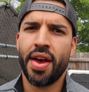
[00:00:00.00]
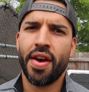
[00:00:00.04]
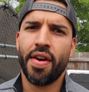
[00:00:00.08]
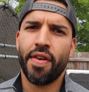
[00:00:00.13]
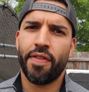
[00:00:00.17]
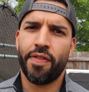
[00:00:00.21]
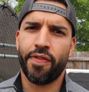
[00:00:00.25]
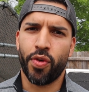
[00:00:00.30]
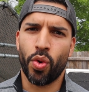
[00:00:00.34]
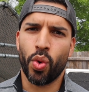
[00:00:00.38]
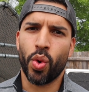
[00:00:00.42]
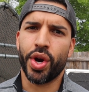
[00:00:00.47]

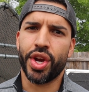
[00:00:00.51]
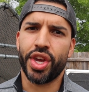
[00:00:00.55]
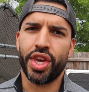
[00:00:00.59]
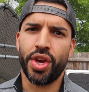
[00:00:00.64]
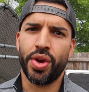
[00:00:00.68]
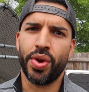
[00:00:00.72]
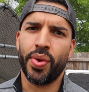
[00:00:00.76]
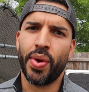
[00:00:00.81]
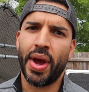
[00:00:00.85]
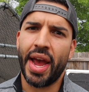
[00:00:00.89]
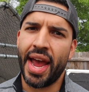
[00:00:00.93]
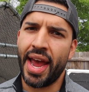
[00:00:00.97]
for
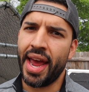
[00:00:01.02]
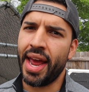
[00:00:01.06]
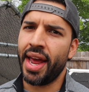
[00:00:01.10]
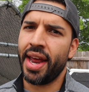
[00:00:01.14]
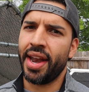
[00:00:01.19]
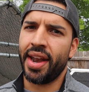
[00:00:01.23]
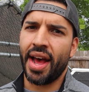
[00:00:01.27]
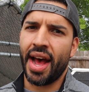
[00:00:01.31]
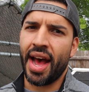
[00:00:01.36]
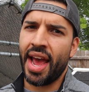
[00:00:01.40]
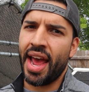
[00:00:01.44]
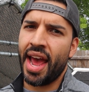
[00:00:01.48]
you,
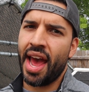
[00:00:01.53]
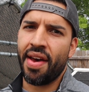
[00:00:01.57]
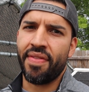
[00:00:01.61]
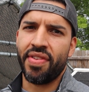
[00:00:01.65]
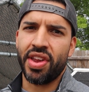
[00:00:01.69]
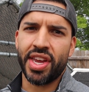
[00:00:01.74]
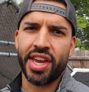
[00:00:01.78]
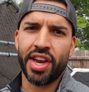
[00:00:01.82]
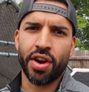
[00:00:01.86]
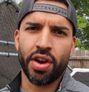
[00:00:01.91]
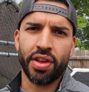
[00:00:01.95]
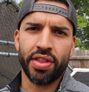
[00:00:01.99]
and I have
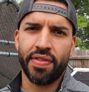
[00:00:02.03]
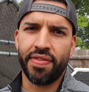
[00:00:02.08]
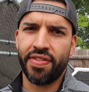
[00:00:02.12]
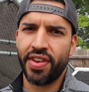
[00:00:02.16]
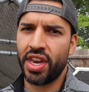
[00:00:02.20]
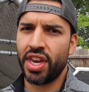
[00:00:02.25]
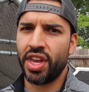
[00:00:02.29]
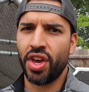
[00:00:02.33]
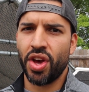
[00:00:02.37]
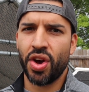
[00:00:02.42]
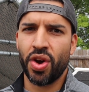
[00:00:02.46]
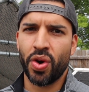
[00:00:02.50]
it here on the
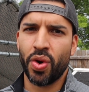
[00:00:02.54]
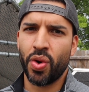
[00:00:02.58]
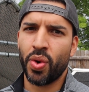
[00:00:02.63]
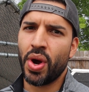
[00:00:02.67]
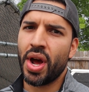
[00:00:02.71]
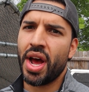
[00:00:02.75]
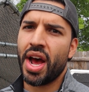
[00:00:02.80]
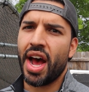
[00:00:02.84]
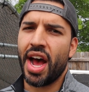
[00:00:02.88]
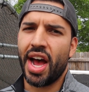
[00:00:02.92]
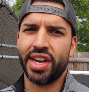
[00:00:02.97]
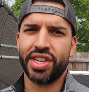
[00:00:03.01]
video.
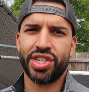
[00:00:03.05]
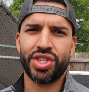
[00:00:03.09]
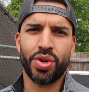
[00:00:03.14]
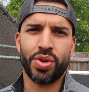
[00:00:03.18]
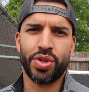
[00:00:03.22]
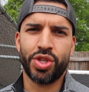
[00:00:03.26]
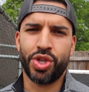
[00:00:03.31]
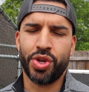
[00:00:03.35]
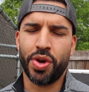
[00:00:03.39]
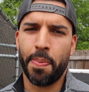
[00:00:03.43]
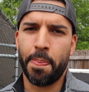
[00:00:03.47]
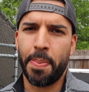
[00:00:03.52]
I
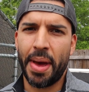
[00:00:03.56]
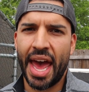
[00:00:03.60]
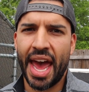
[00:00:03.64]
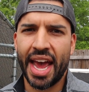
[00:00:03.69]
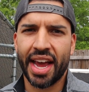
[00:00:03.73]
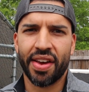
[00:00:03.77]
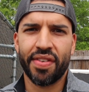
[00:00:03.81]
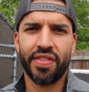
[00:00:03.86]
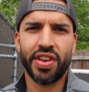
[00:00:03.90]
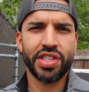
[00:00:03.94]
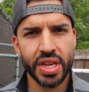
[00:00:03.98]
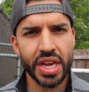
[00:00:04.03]
showed you a
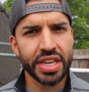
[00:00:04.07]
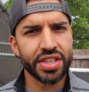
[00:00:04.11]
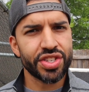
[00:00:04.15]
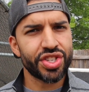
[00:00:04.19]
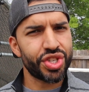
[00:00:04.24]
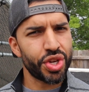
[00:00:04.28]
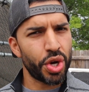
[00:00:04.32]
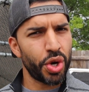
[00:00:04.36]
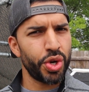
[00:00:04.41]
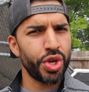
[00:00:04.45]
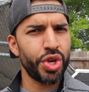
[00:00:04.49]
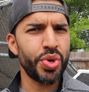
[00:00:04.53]
bag of it
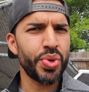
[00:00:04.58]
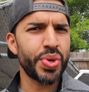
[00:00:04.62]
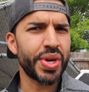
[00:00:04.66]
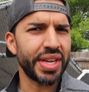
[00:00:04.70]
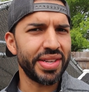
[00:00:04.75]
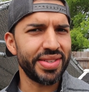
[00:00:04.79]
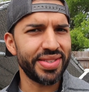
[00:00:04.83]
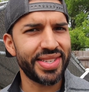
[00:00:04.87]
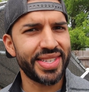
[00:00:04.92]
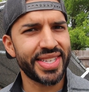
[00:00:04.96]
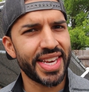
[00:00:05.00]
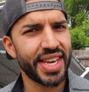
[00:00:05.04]
so you
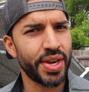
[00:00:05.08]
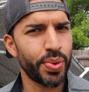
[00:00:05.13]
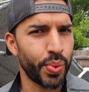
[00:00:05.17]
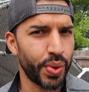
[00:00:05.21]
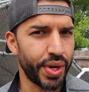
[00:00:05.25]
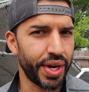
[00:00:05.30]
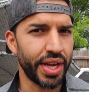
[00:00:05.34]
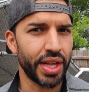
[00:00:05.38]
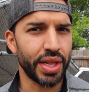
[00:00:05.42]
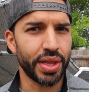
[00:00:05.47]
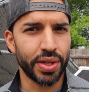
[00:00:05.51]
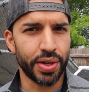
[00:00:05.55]
can see
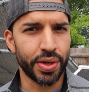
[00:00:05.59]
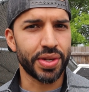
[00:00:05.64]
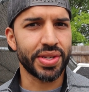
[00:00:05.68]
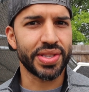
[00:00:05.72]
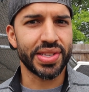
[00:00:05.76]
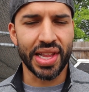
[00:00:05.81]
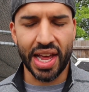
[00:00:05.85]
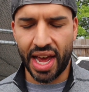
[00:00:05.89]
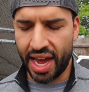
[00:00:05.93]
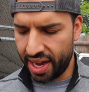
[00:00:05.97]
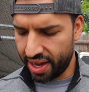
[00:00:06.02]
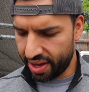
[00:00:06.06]
what it looks
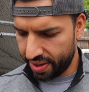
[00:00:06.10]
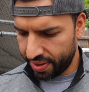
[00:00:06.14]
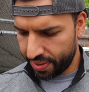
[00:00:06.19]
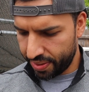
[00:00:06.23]
like.